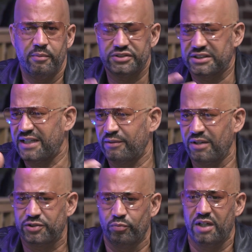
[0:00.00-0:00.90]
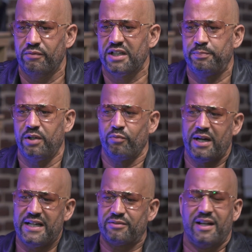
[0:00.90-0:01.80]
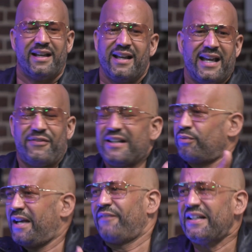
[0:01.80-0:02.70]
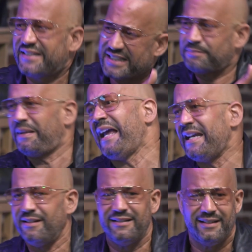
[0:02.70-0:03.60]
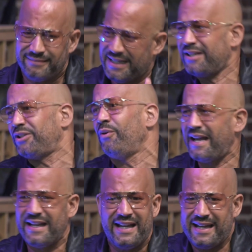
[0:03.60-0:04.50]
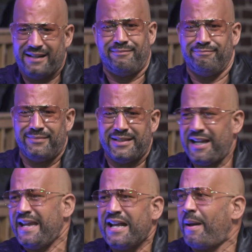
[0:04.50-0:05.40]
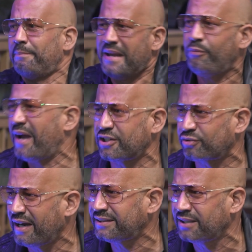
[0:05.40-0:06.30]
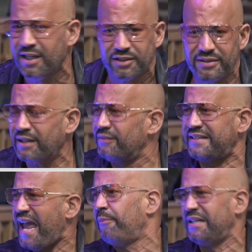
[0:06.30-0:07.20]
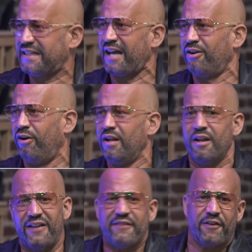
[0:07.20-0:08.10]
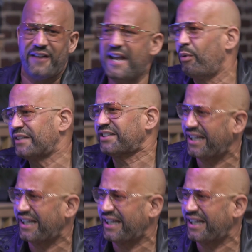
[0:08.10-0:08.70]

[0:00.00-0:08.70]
what's his name, Russell Westbrook wearing that? If that's his lane, he can do it. He ain't gonna make me wear a dress, so I don't give a damn what he got on. Flavor Flav wears a